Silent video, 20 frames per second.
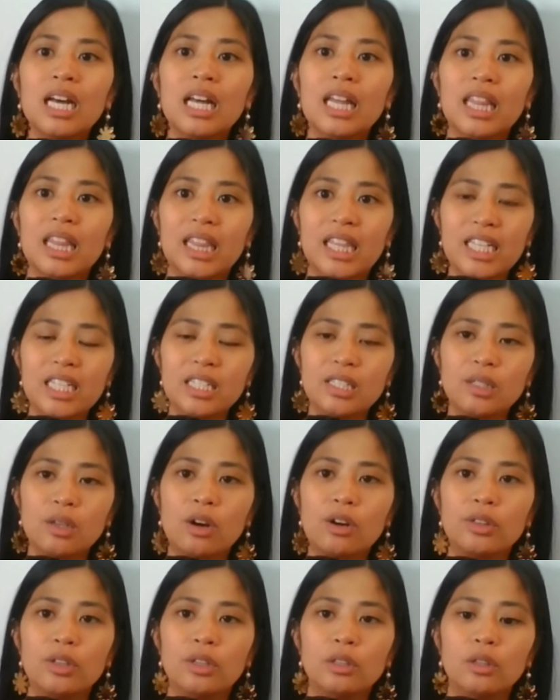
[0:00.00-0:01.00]
These
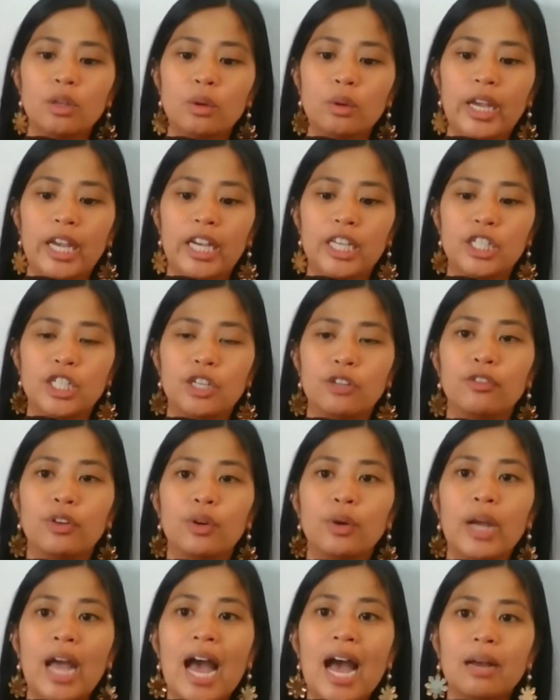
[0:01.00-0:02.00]
are the location
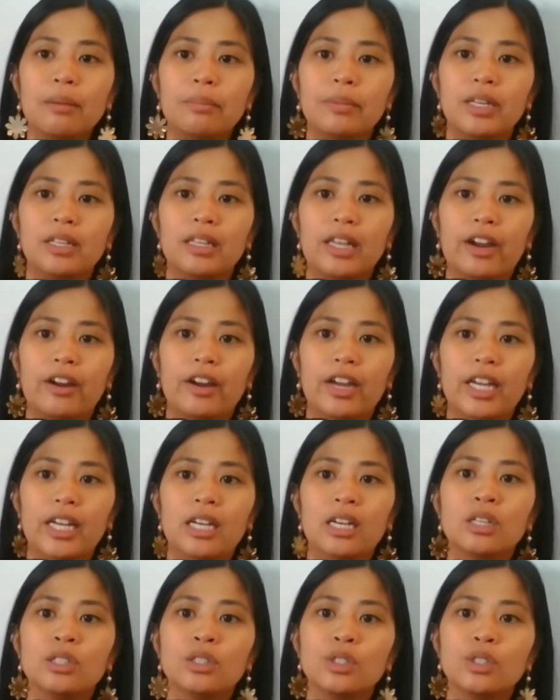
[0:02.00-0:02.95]
vocabulary.